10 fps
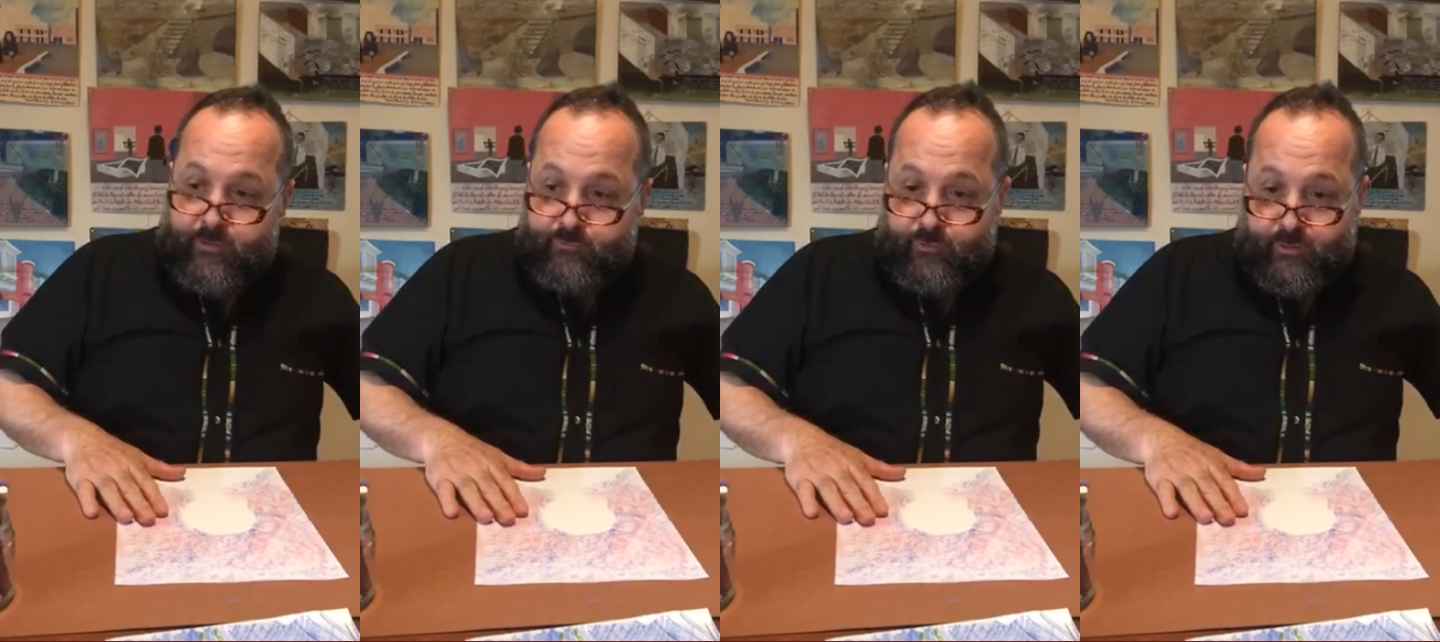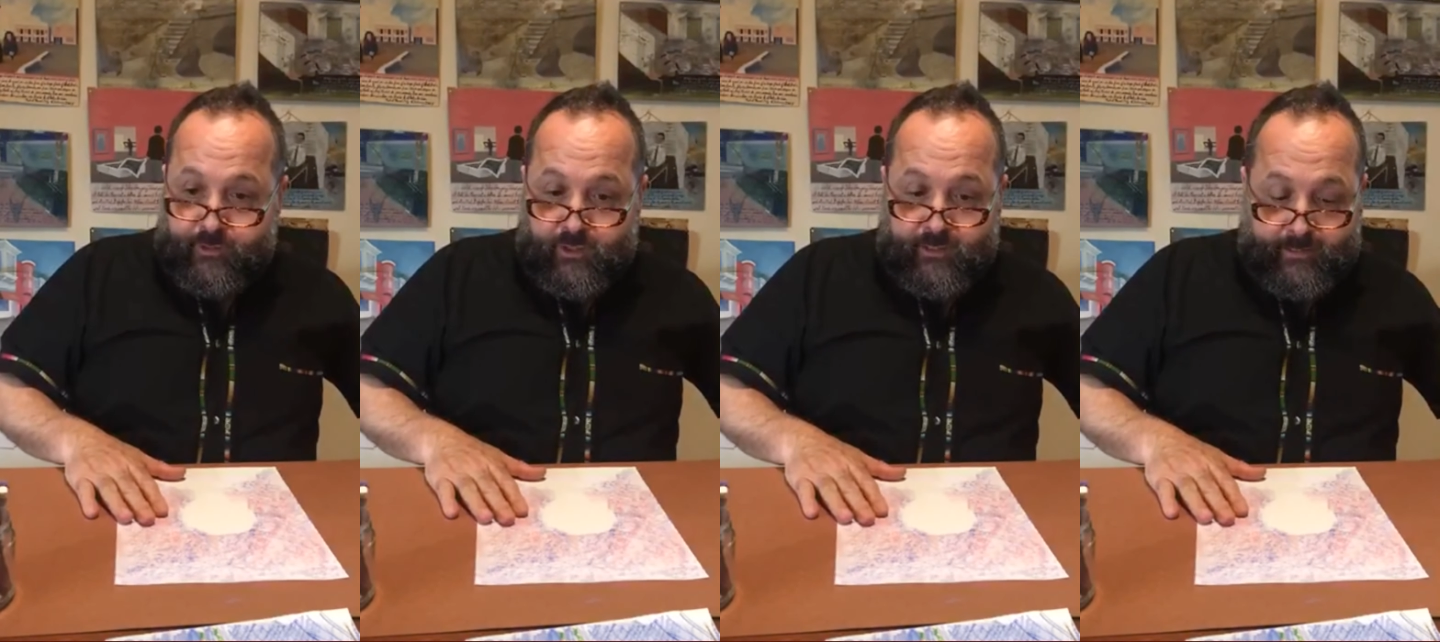is you're going
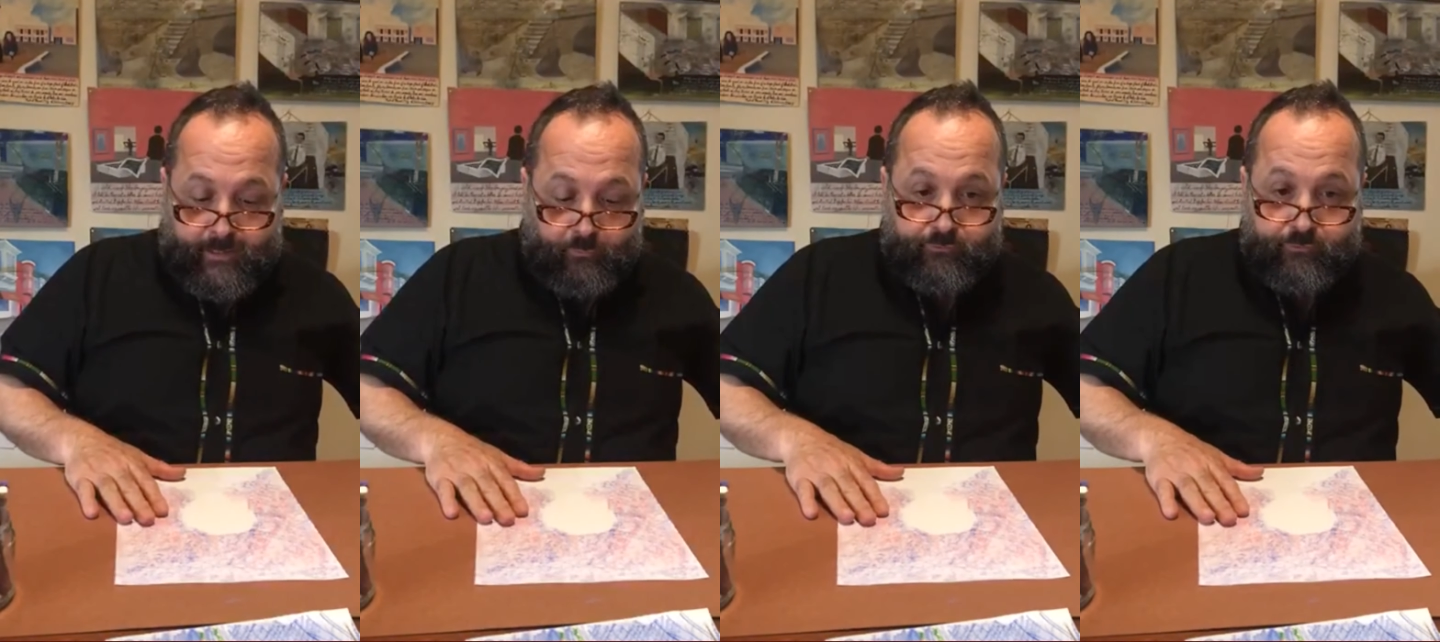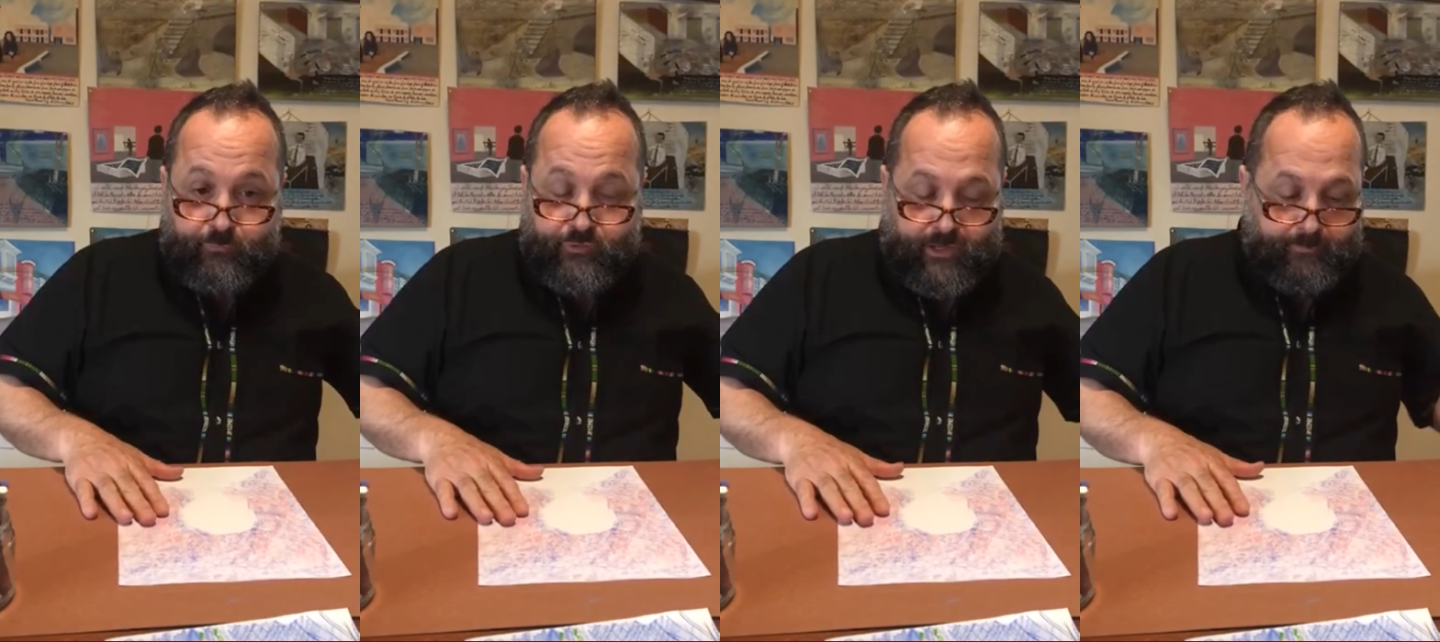to cut out
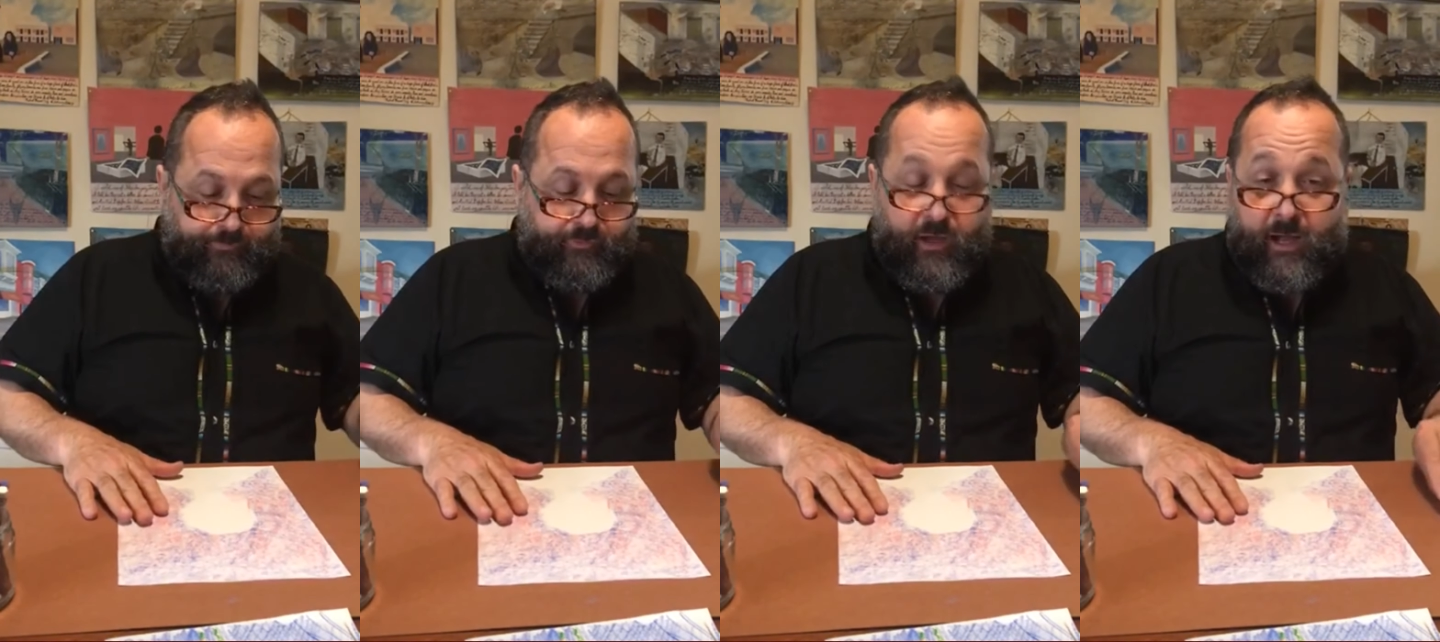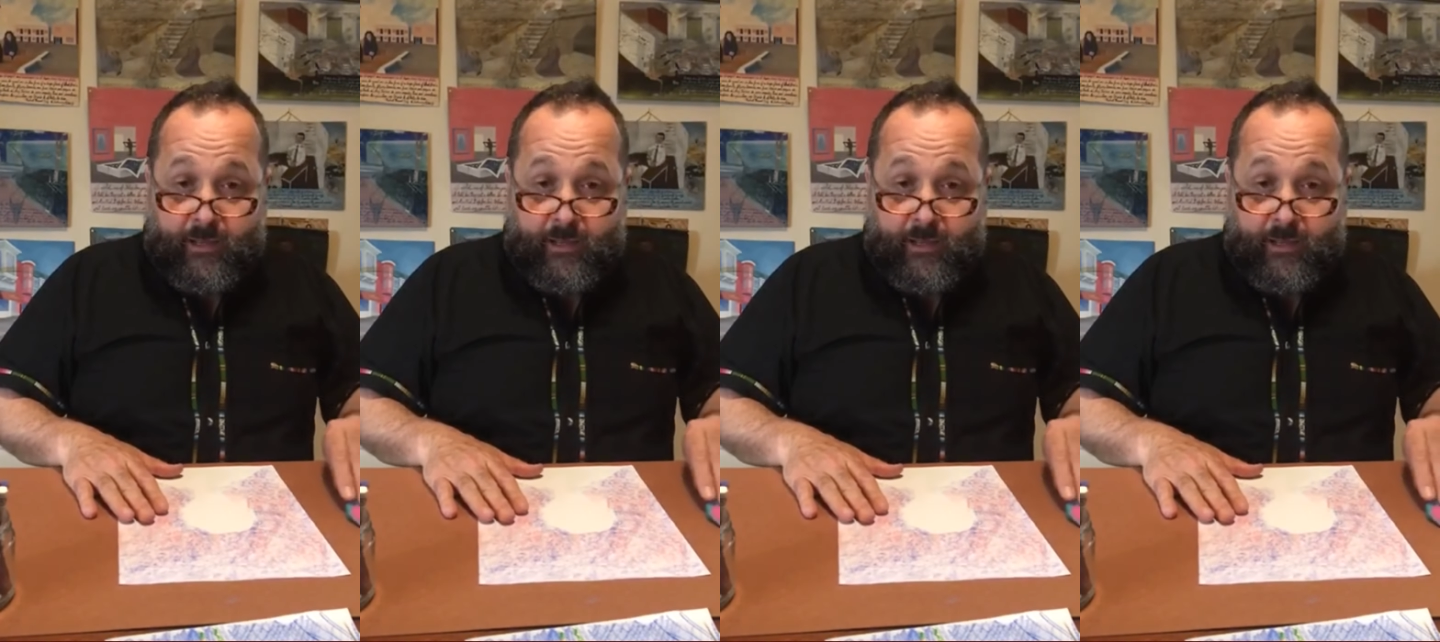some shapes.